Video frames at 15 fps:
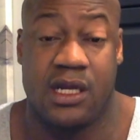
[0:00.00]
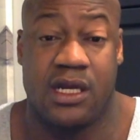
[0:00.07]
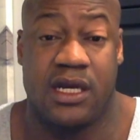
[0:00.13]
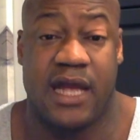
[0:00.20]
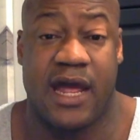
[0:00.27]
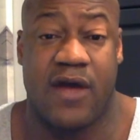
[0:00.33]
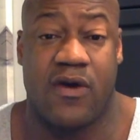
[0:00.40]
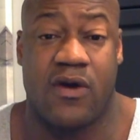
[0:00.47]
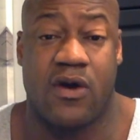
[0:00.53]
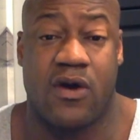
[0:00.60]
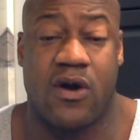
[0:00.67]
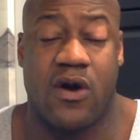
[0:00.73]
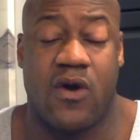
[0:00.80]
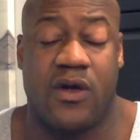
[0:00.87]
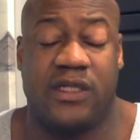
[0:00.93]
Now,
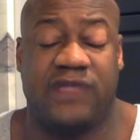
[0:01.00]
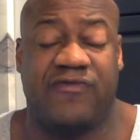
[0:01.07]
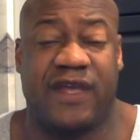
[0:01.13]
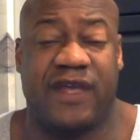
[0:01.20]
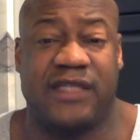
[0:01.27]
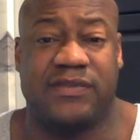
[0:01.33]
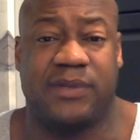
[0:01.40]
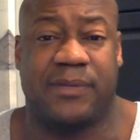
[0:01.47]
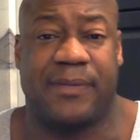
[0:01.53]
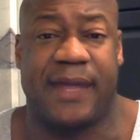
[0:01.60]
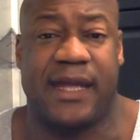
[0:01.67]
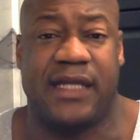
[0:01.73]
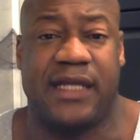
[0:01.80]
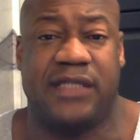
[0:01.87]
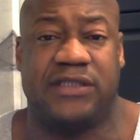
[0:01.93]
on his Facebook
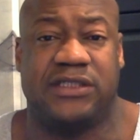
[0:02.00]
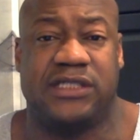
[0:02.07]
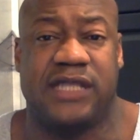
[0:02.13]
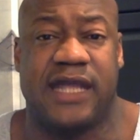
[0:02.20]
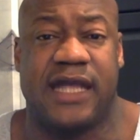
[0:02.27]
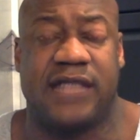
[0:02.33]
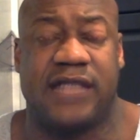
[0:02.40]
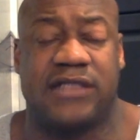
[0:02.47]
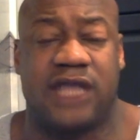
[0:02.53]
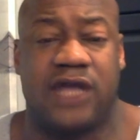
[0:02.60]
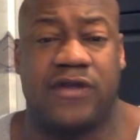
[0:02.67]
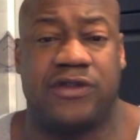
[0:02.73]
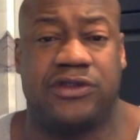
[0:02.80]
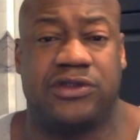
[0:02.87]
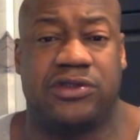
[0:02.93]
page, he has
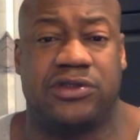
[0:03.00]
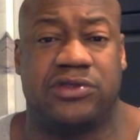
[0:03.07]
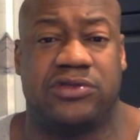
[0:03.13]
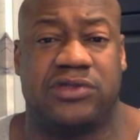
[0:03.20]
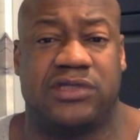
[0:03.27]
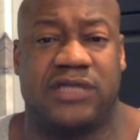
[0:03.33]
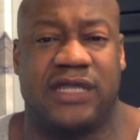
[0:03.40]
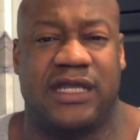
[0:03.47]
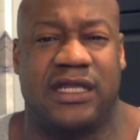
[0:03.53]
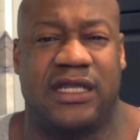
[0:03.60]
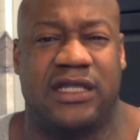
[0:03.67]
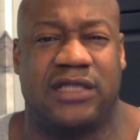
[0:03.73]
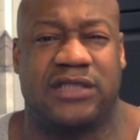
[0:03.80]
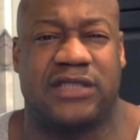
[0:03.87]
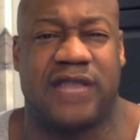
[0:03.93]
other children, and it
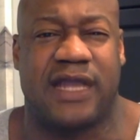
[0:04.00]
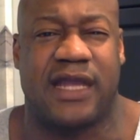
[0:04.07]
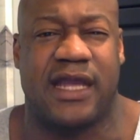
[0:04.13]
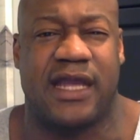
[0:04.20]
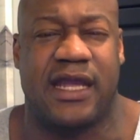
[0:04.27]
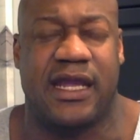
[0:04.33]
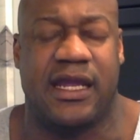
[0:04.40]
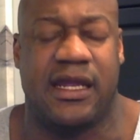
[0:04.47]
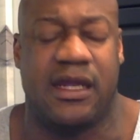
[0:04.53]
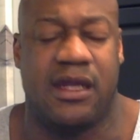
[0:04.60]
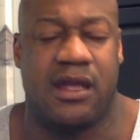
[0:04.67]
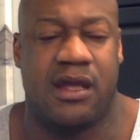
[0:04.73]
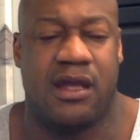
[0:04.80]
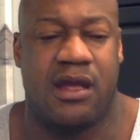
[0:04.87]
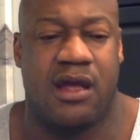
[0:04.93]
looks like a
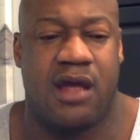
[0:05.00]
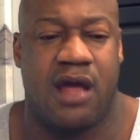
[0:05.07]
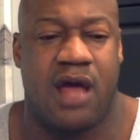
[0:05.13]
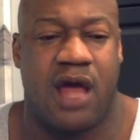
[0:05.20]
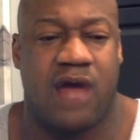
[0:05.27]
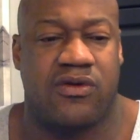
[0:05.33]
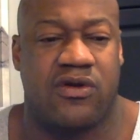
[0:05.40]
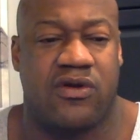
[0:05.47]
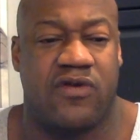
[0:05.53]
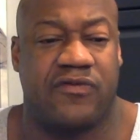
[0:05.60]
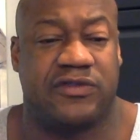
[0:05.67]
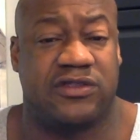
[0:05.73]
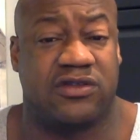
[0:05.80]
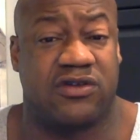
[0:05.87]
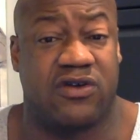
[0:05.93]
I don't know if
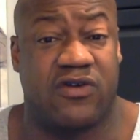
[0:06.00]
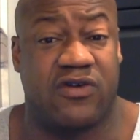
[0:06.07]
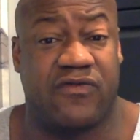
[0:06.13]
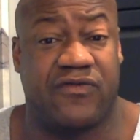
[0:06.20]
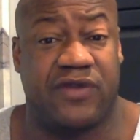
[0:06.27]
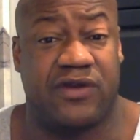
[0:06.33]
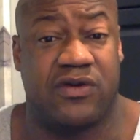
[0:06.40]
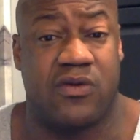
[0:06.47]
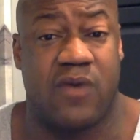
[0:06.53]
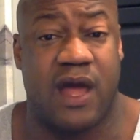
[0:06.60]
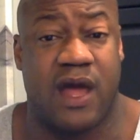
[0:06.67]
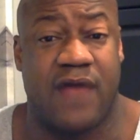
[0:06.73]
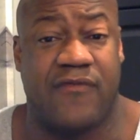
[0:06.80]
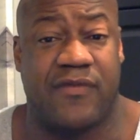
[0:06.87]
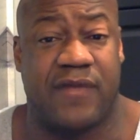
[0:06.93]
it's a girlfriend or
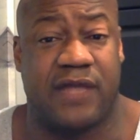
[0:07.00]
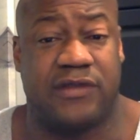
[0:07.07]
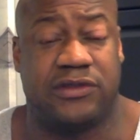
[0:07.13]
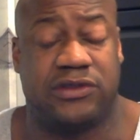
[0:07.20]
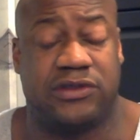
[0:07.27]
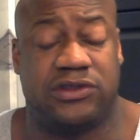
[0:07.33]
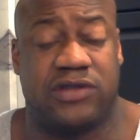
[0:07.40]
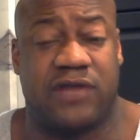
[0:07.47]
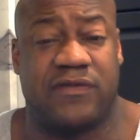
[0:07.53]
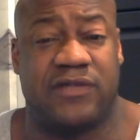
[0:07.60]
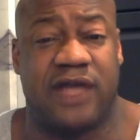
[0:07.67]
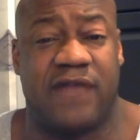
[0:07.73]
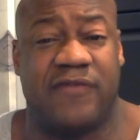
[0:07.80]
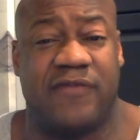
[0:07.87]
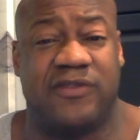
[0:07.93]
wife. I'm not too sure. I mean,
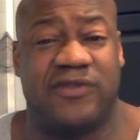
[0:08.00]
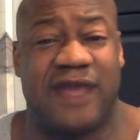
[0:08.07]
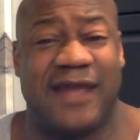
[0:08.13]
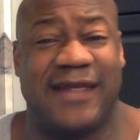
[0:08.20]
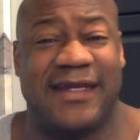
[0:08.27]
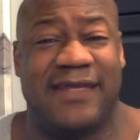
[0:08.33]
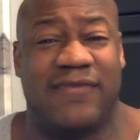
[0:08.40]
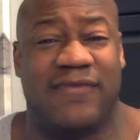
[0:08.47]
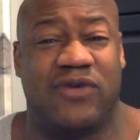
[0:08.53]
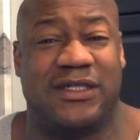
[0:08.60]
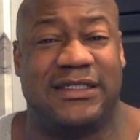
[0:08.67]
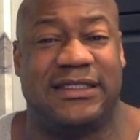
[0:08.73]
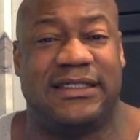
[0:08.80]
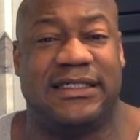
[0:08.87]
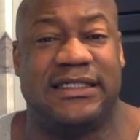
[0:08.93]
I've been trying to get
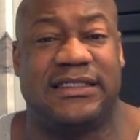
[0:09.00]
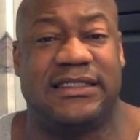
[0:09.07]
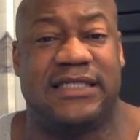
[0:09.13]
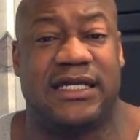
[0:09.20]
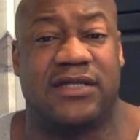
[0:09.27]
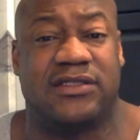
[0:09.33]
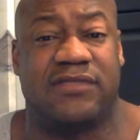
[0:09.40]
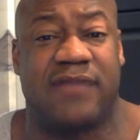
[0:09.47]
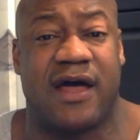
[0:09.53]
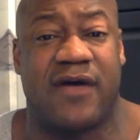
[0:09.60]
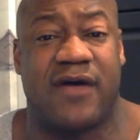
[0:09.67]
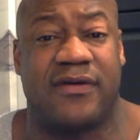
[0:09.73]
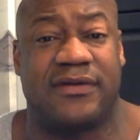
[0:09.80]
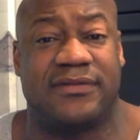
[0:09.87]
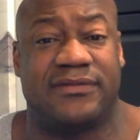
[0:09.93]
more details
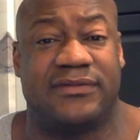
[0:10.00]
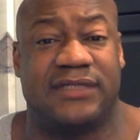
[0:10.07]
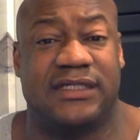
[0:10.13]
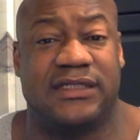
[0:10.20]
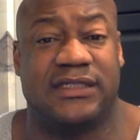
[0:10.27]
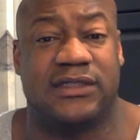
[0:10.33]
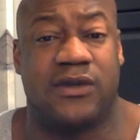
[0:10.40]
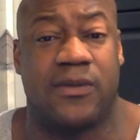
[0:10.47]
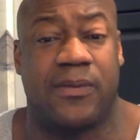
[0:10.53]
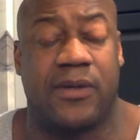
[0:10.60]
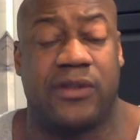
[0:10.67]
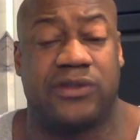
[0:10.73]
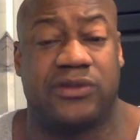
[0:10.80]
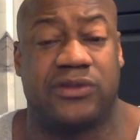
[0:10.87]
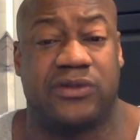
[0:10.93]
about his own
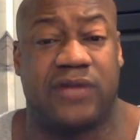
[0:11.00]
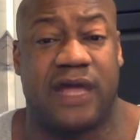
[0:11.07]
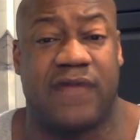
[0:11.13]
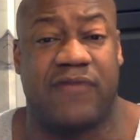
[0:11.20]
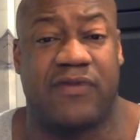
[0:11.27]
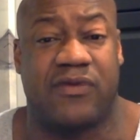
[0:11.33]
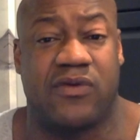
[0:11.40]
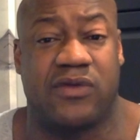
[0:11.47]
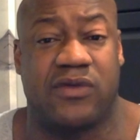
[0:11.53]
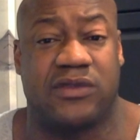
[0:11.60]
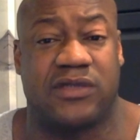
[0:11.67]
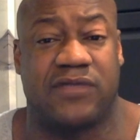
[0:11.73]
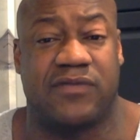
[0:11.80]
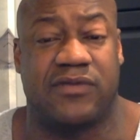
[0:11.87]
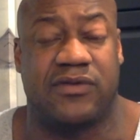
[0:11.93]
personal life, but of
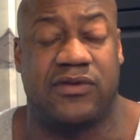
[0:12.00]
course, you